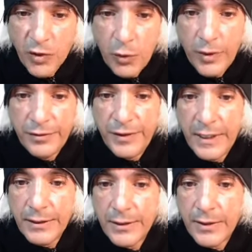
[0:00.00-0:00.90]
when
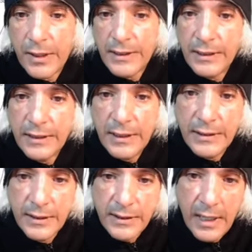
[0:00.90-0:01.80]
Venus crosses
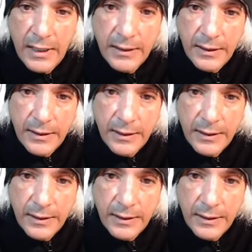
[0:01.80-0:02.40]
his sun,